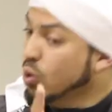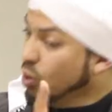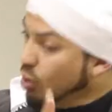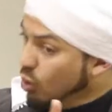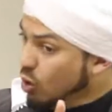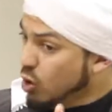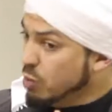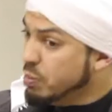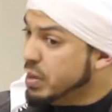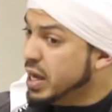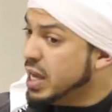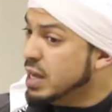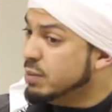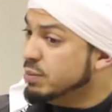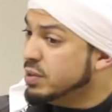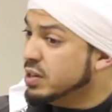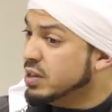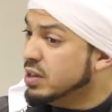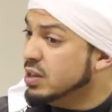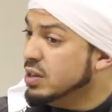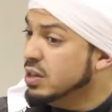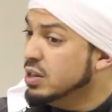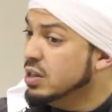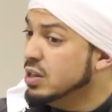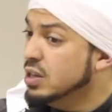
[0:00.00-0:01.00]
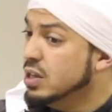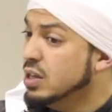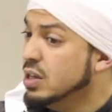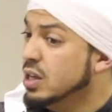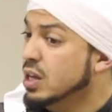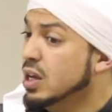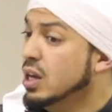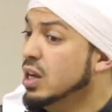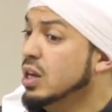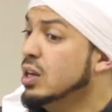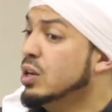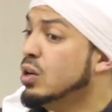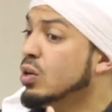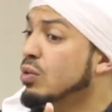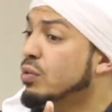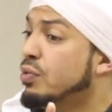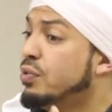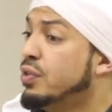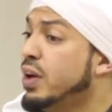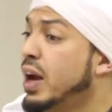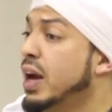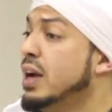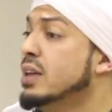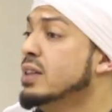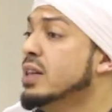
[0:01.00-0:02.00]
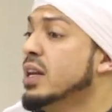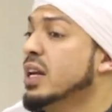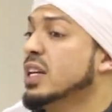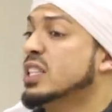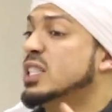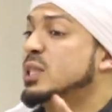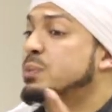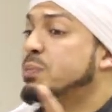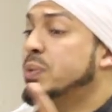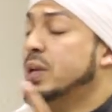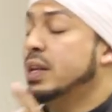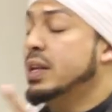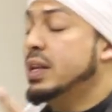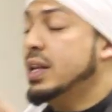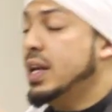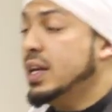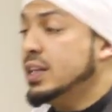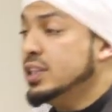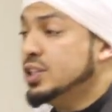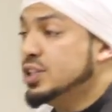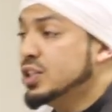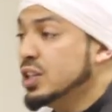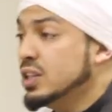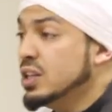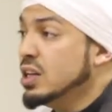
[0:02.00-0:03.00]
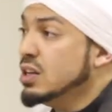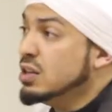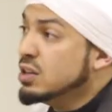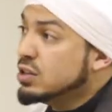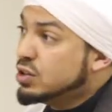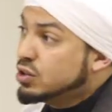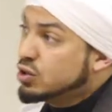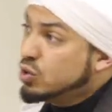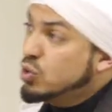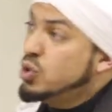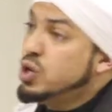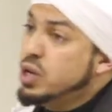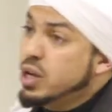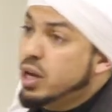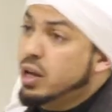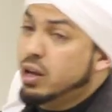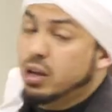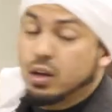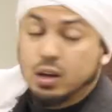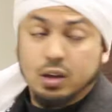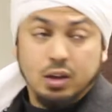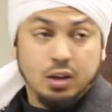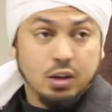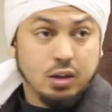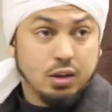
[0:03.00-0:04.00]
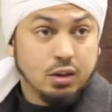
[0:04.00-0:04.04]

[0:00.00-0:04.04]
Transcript: Or maybe you'll find the explanation in the sunnah.